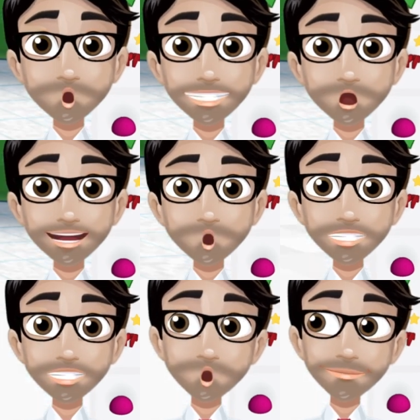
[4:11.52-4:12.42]
I'm not sure if you guys
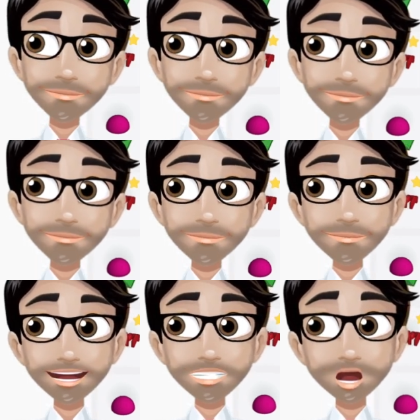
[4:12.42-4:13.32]
see that.
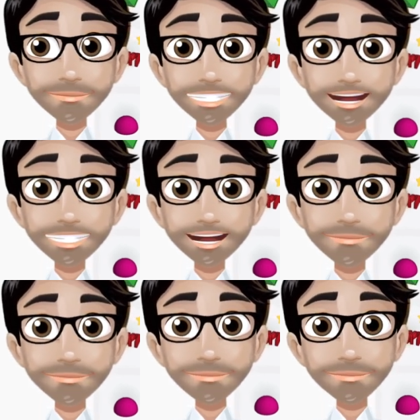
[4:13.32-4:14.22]
This is under the printing
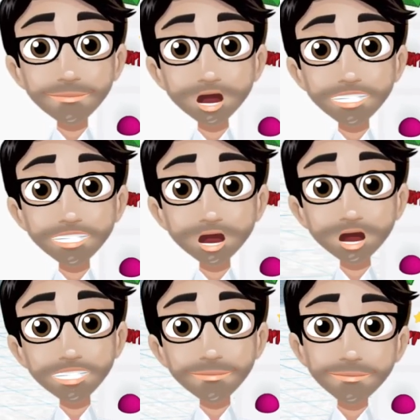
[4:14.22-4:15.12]
bed. That's not
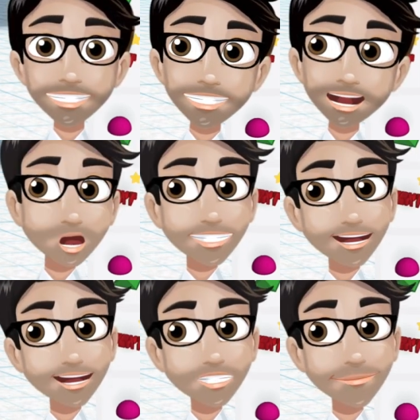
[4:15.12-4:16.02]
good. So I'm going to click the letter
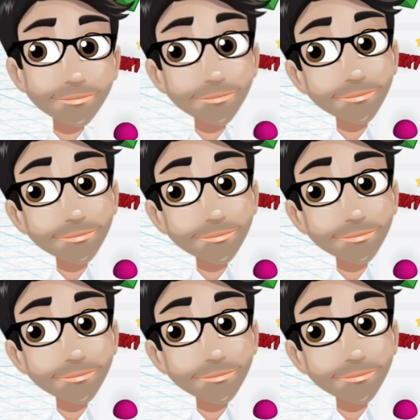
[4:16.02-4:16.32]
D here.